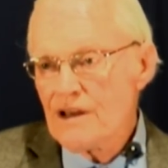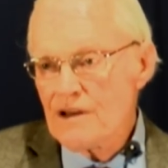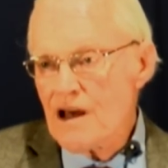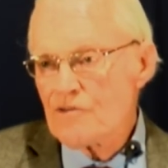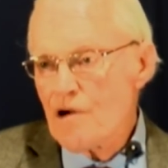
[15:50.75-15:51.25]

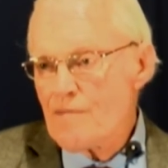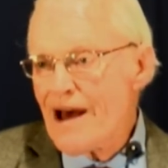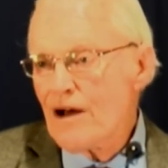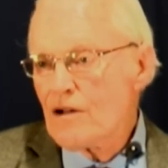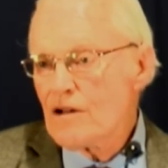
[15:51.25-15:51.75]
not
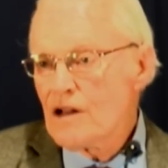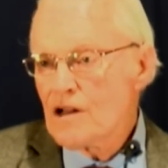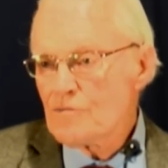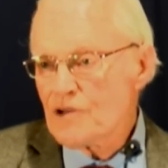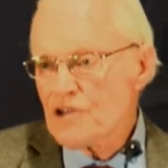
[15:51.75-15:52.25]
rebel,
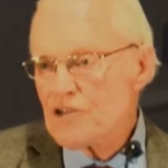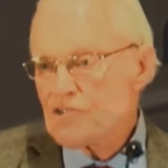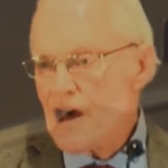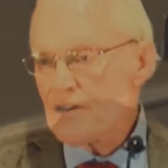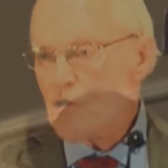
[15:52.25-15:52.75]
but just not